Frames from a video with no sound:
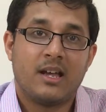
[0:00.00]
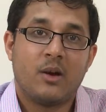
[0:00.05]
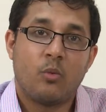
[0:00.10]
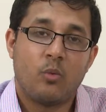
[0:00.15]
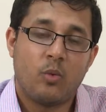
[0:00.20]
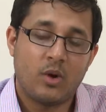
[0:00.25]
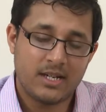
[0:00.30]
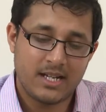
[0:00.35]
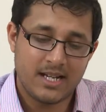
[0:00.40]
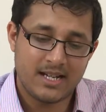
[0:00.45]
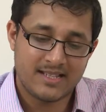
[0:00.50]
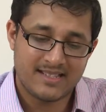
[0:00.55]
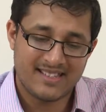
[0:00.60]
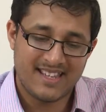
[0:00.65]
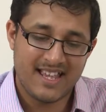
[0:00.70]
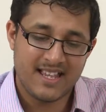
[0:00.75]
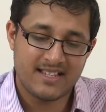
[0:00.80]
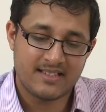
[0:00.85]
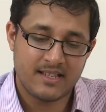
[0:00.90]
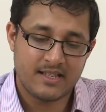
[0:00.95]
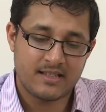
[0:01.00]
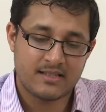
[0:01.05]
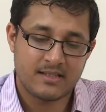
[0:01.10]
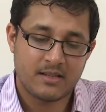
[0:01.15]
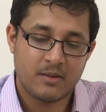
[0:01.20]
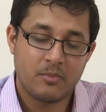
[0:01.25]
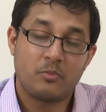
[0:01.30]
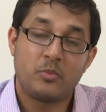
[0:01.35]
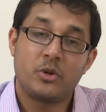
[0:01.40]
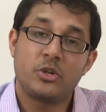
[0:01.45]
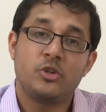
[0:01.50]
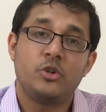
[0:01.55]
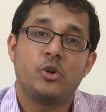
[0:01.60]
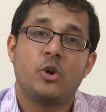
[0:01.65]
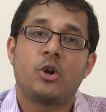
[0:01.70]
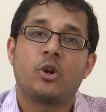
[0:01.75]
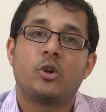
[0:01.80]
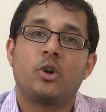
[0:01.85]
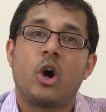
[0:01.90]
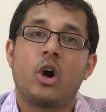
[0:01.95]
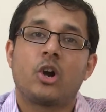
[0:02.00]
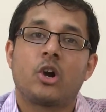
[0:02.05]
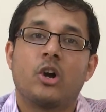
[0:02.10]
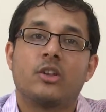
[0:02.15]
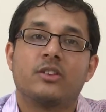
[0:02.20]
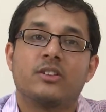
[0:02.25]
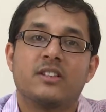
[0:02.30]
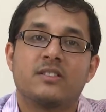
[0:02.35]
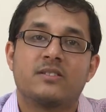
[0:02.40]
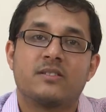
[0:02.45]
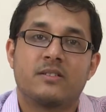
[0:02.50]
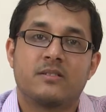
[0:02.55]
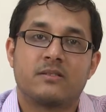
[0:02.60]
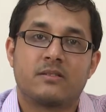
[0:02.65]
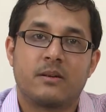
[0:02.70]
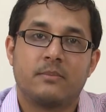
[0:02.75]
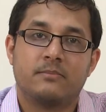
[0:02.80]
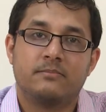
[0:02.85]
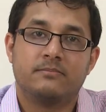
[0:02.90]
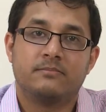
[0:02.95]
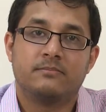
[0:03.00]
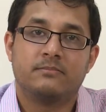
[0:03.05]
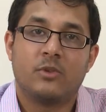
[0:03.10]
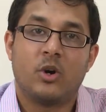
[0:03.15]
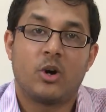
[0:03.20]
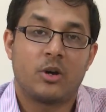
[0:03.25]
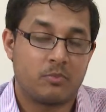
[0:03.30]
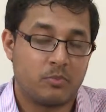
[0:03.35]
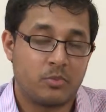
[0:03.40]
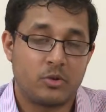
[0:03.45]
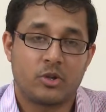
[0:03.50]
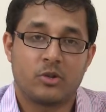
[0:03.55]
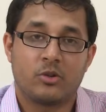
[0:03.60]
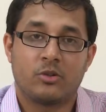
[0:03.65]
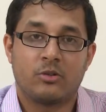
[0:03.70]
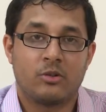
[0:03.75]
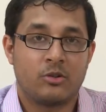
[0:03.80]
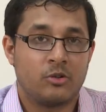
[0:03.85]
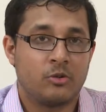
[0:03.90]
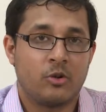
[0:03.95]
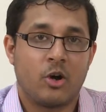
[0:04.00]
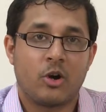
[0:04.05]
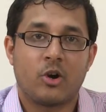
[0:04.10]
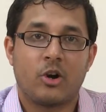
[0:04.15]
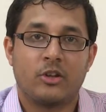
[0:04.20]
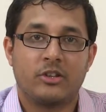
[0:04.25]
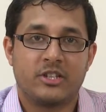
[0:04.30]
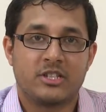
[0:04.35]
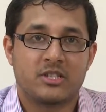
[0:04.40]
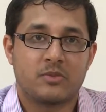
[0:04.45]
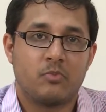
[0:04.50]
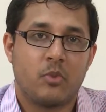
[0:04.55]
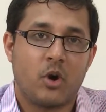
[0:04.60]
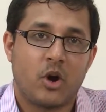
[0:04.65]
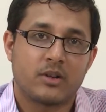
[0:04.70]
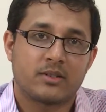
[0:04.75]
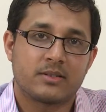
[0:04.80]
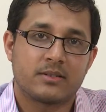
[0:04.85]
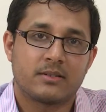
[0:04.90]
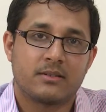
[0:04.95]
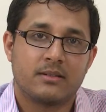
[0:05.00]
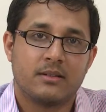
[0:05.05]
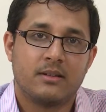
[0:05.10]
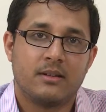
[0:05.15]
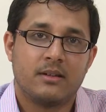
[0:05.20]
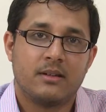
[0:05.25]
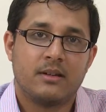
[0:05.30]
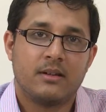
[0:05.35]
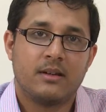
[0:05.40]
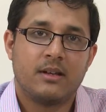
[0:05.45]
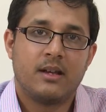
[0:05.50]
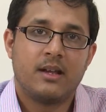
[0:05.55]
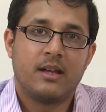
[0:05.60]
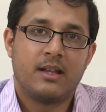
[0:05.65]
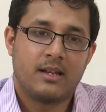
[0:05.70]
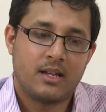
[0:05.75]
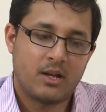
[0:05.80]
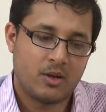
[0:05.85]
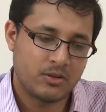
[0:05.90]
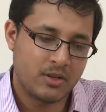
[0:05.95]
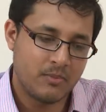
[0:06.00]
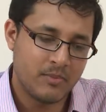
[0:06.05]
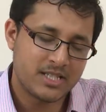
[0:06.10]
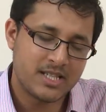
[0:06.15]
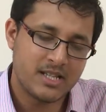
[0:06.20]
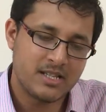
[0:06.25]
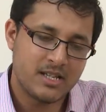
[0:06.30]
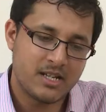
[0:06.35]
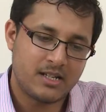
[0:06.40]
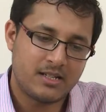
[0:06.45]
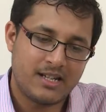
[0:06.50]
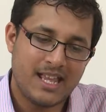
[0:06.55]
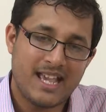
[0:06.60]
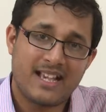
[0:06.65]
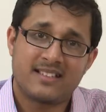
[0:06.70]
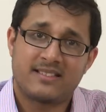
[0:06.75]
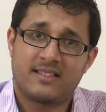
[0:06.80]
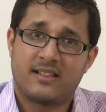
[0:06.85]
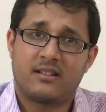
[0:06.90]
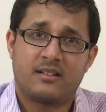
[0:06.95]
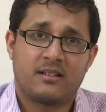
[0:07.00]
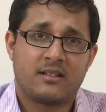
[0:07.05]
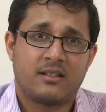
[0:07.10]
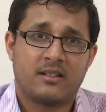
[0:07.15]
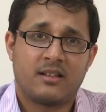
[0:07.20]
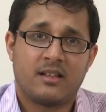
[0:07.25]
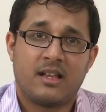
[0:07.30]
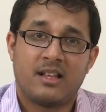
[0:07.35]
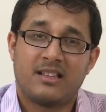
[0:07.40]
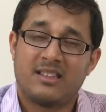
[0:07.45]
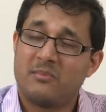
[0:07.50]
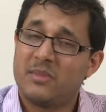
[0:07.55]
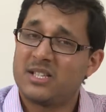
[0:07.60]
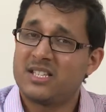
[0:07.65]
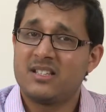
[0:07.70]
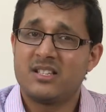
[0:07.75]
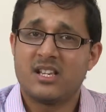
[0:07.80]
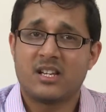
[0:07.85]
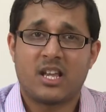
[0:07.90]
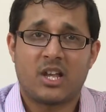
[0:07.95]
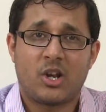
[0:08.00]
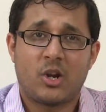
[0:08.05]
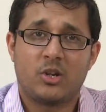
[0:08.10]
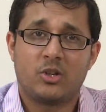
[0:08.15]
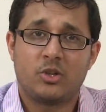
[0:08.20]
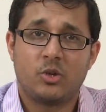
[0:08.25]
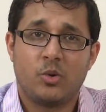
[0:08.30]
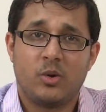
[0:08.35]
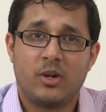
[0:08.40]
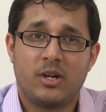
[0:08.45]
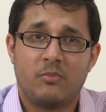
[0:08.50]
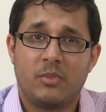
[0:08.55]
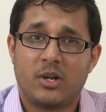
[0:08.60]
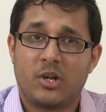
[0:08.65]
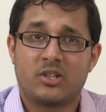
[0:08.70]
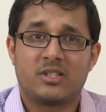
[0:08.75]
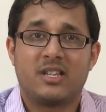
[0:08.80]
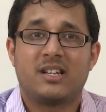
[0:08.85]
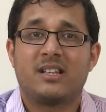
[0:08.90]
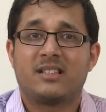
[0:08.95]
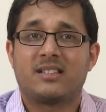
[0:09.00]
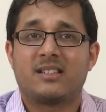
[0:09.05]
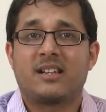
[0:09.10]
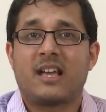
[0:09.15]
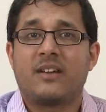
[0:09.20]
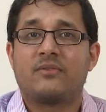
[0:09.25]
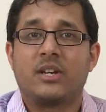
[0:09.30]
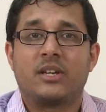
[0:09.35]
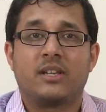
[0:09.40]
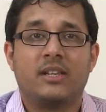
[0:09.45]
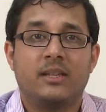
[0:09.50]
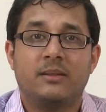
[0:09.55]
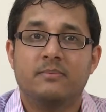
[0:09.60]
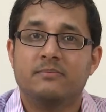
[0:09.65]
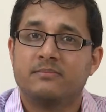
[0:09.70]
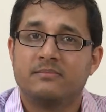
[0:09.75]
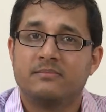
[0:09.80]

What it says is, put your lock on this system or put a lock on this box. Now, the messenger takes it. The messenger cannot do it because he does not have the key.